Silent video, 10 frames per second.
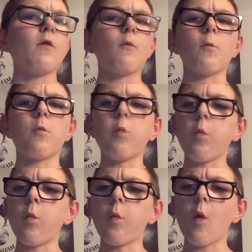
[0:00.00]

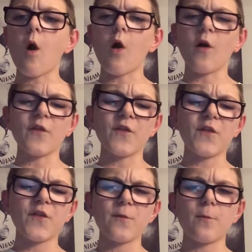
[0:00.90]

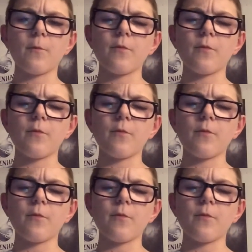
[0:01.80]
was